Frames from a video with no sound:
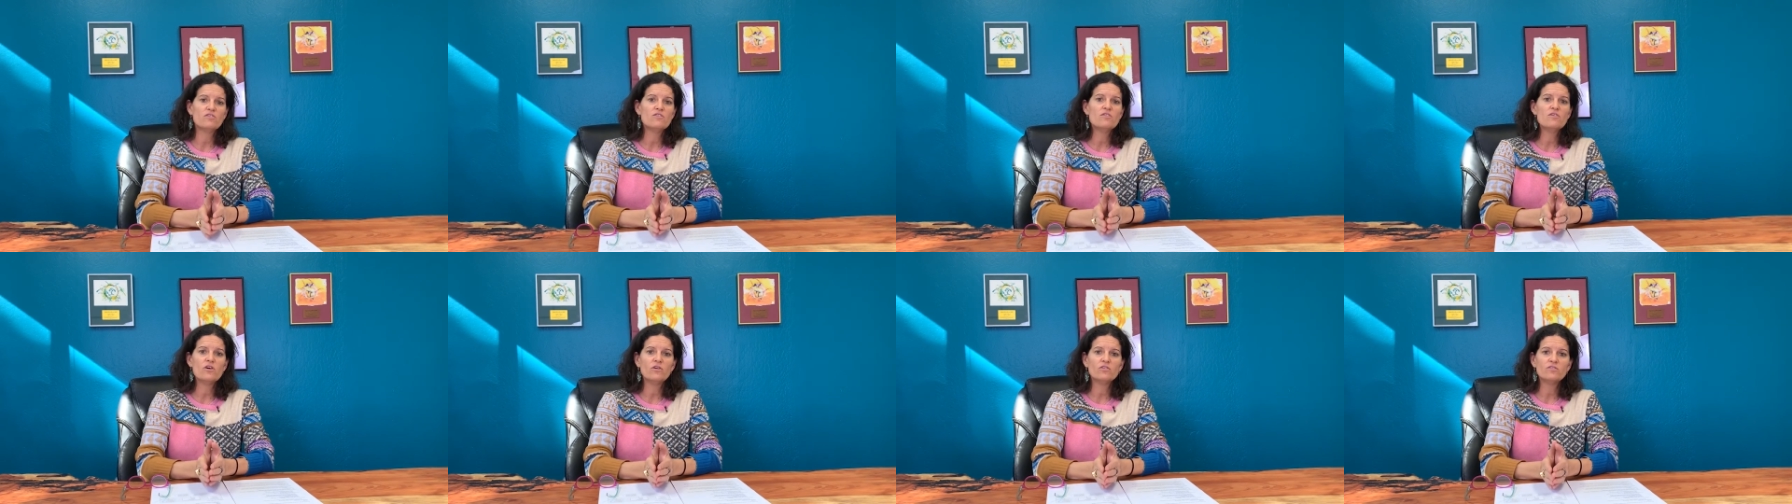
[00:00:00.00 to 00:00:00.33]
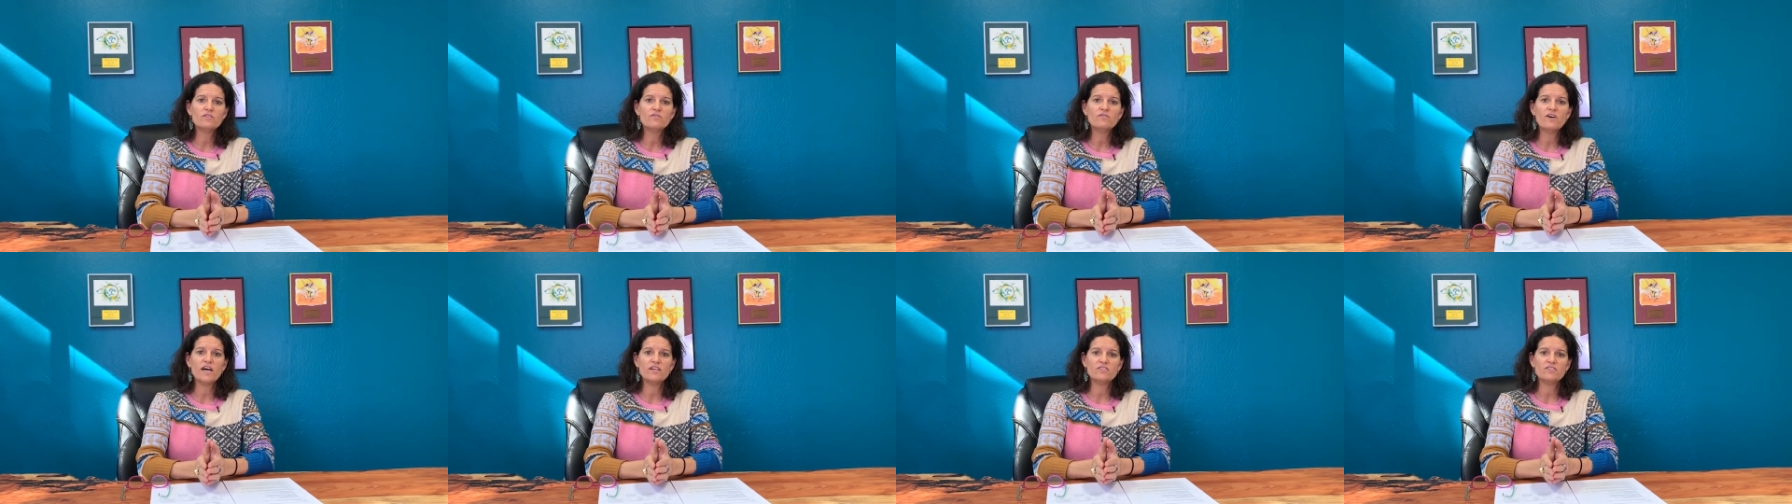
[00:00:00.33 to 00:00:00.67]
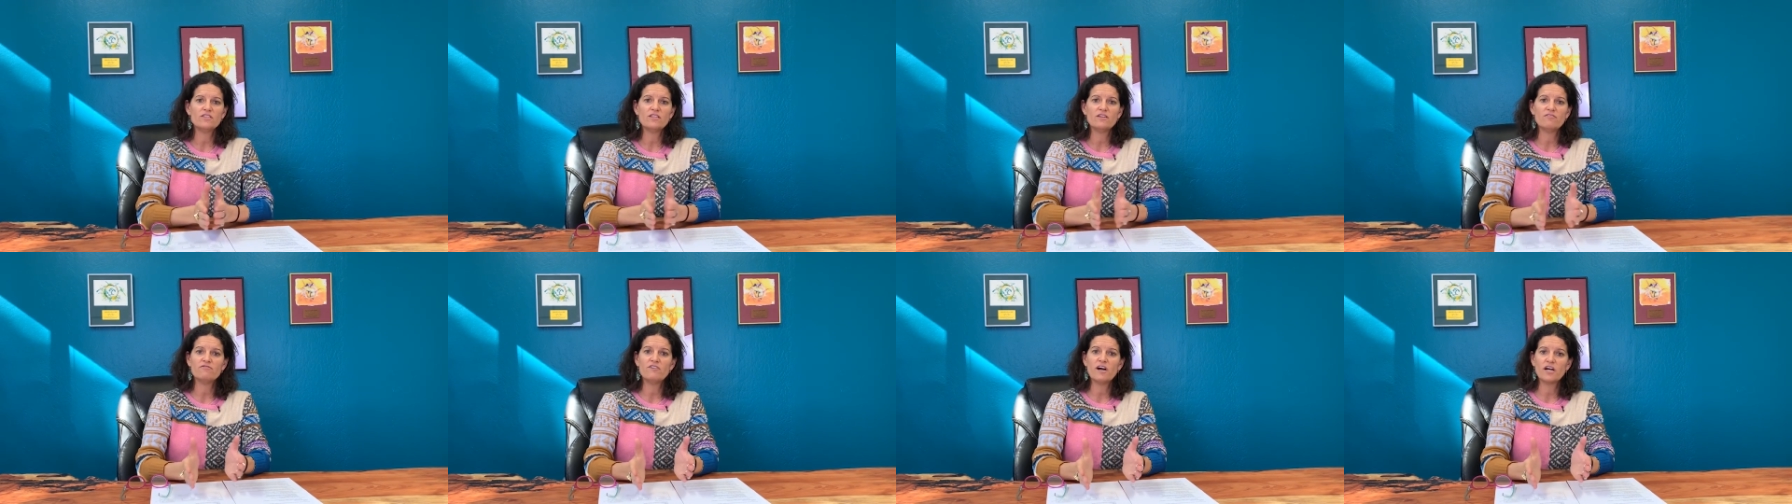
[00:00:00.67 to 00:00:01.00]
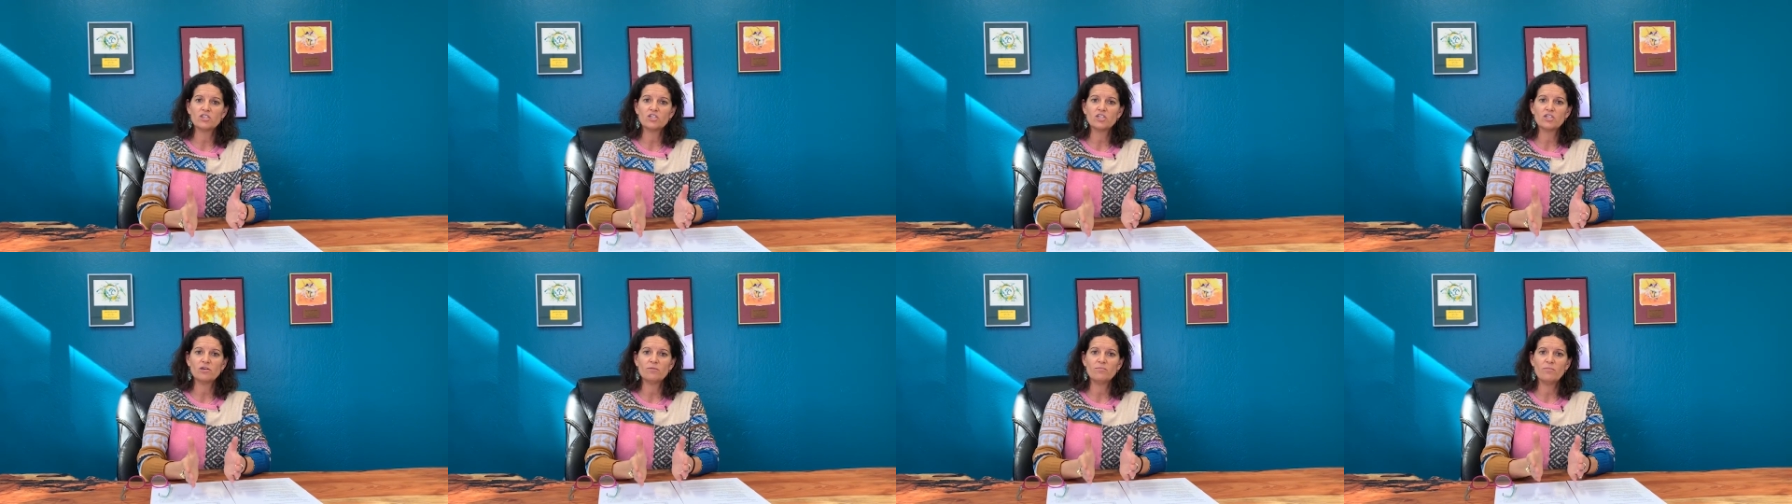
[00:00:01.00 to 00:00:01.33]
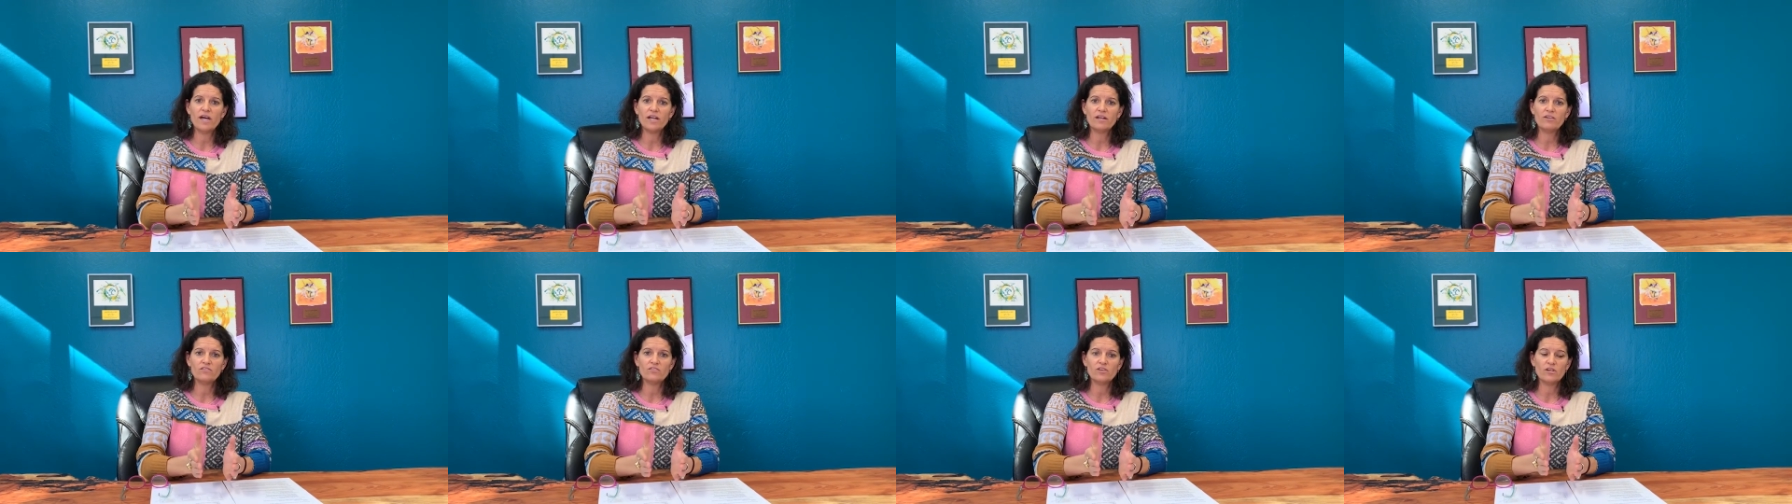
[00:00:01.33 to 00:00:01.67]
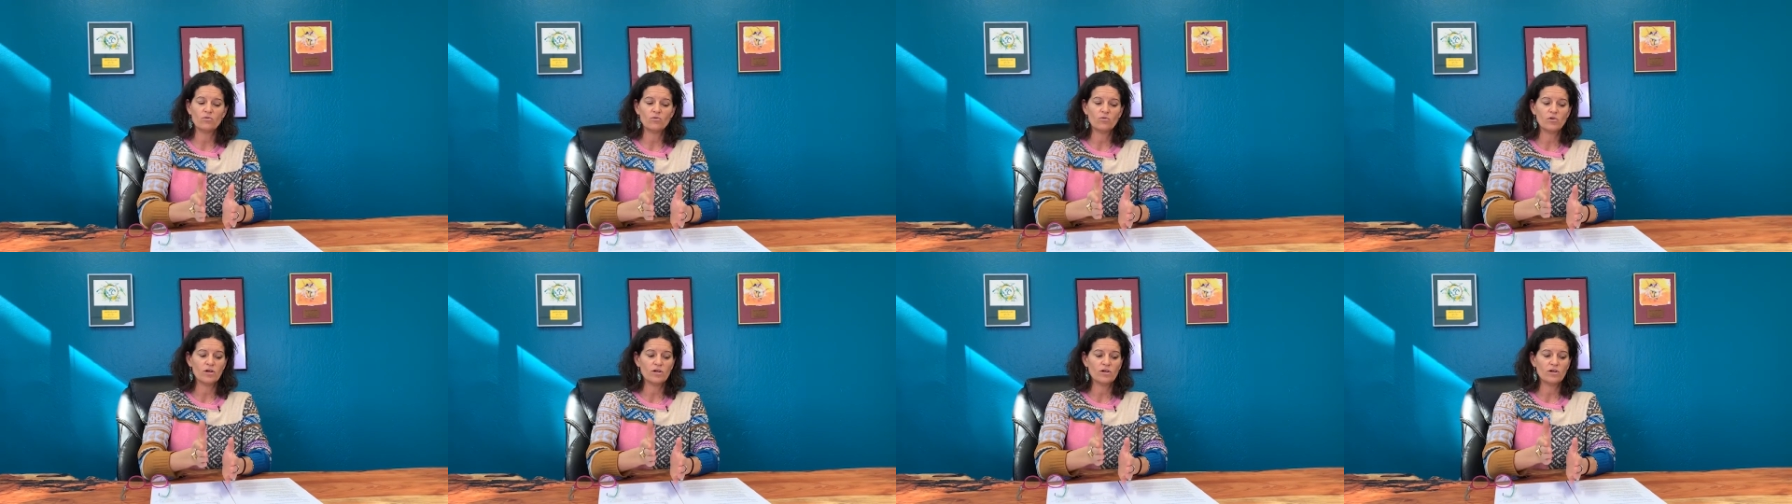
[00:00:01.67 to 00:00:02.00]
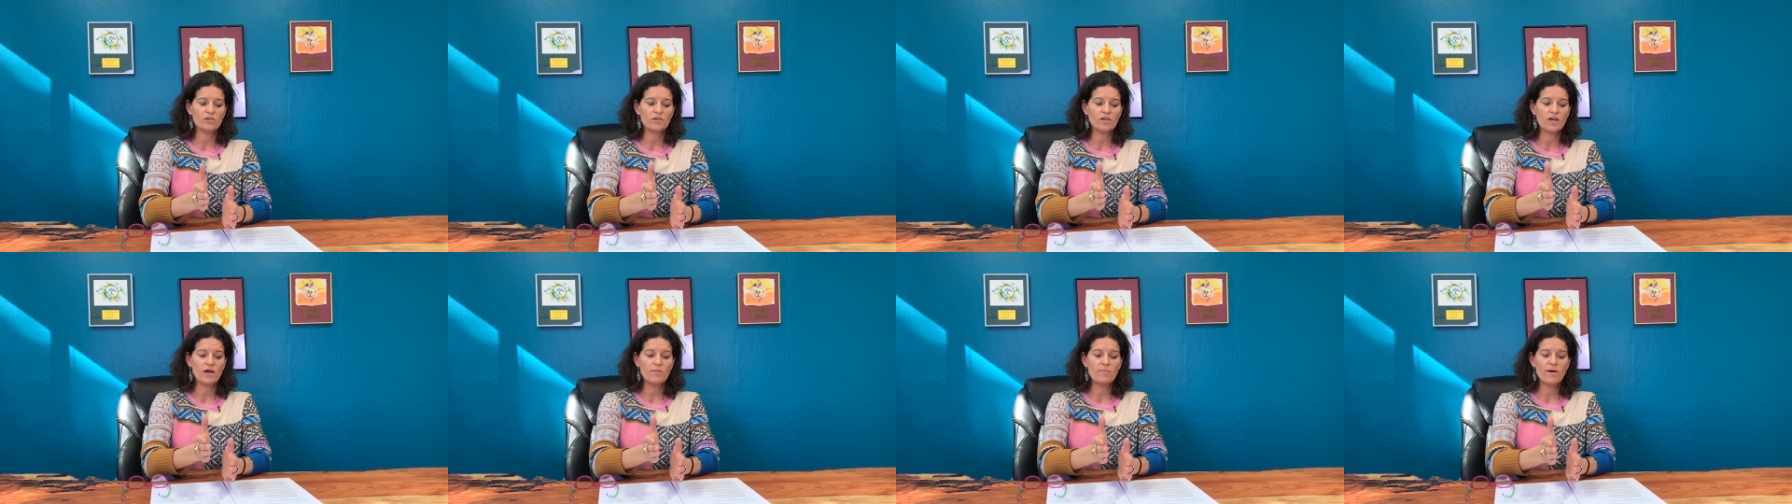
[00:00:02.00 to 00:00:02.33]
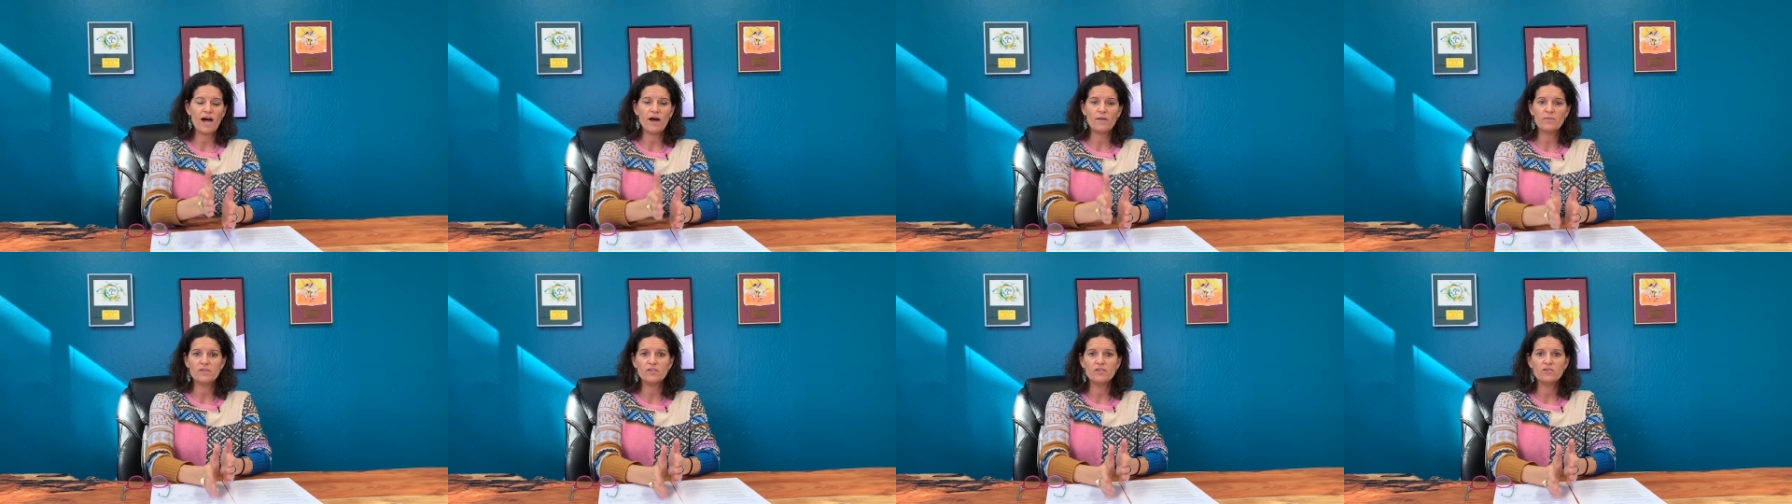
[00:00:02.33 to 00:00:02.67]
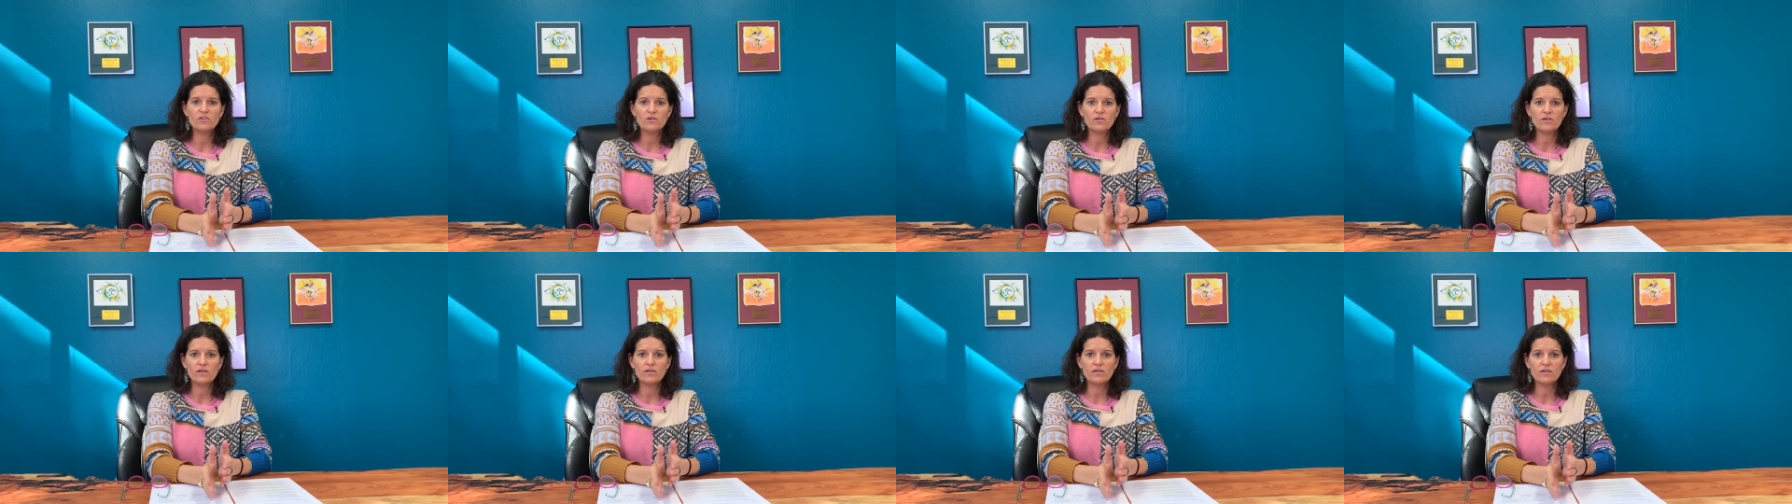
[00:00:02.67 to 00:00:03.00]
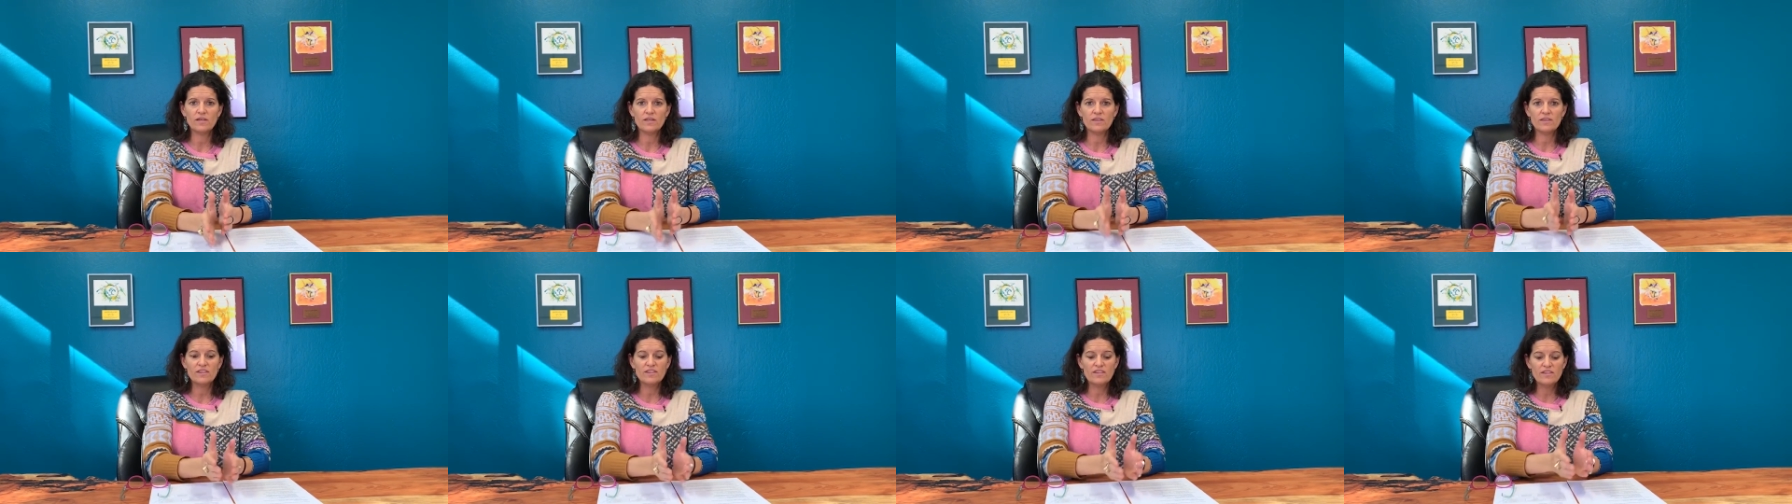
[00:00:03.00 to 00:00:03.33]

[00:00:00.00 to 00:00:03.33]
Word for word: those of us in the functional medicine world about the new eh,